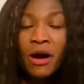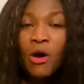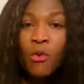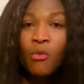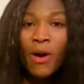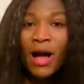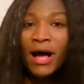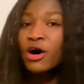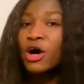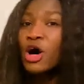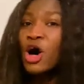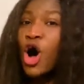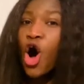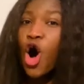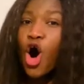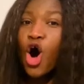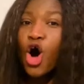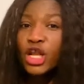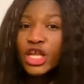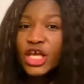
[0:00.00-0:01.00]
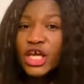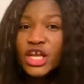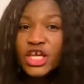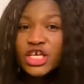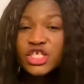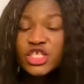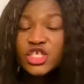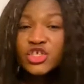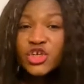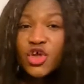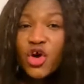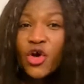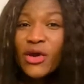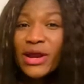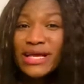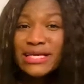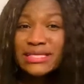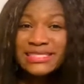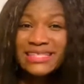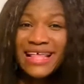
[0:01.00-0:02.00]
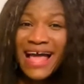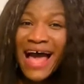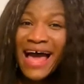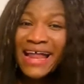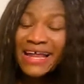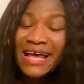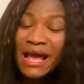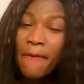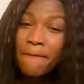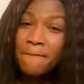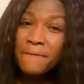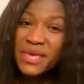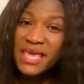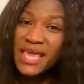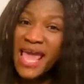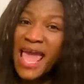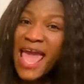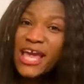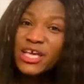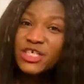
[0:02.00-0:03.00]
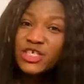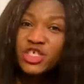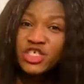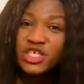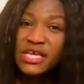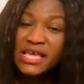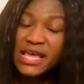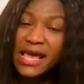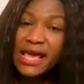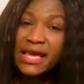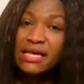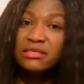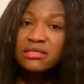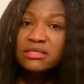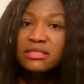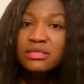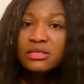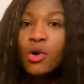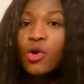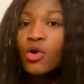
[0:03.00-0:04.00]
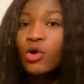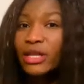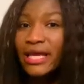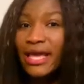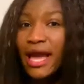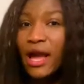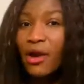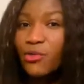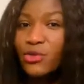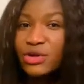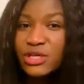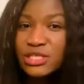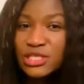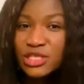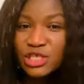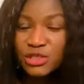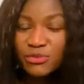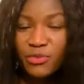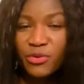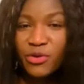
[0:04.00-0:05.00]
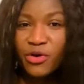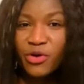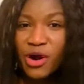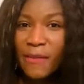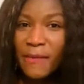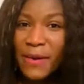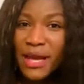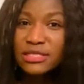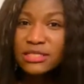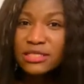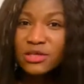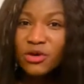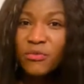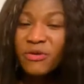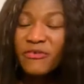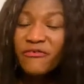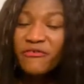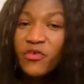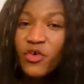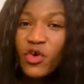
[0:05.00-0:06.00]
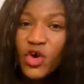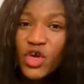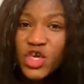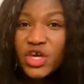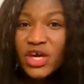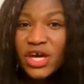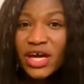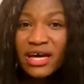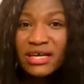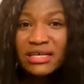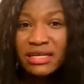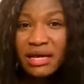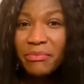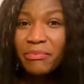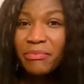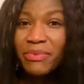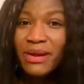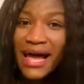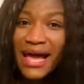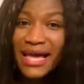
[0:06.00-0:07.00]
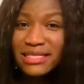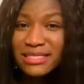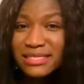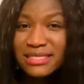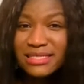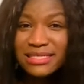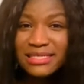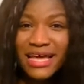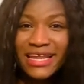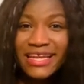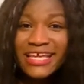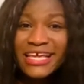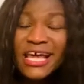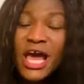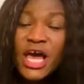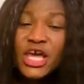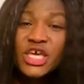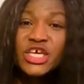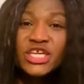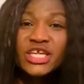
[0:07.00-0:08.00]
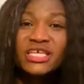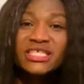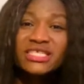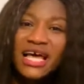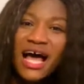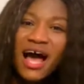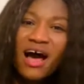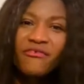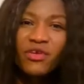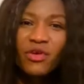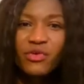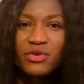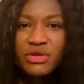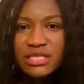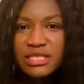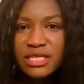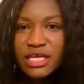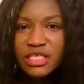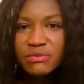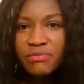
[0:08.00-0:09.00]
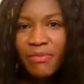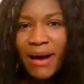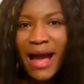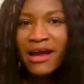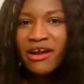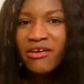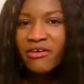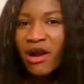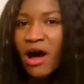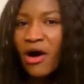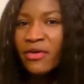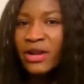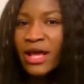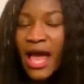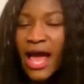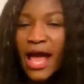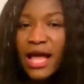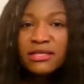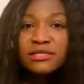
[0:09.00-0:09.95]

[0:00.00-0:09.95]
Well, all you need to know is that PhD is solely a research program, and so before you can apply to study, you need to have a research background. And